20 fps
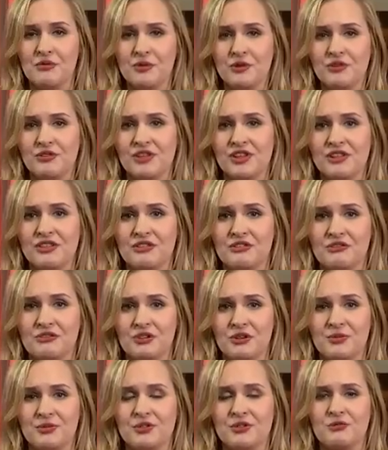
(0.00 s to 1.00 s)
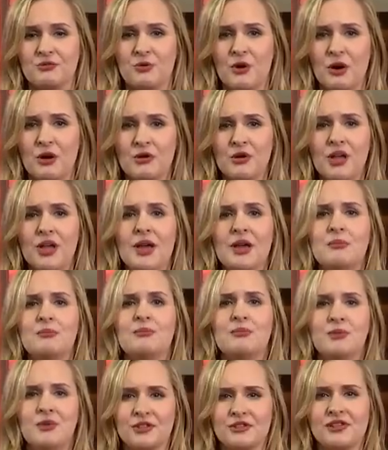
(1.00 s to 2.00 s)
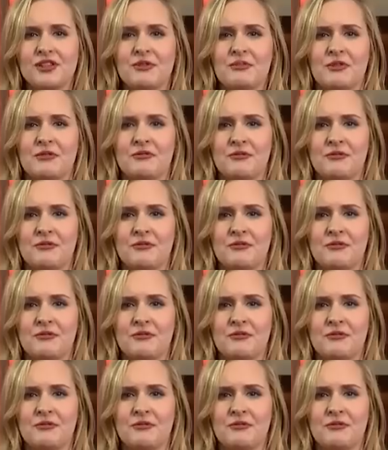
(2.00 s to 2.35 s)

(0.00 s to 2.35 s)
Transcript: oversee the group's, quote, Muslim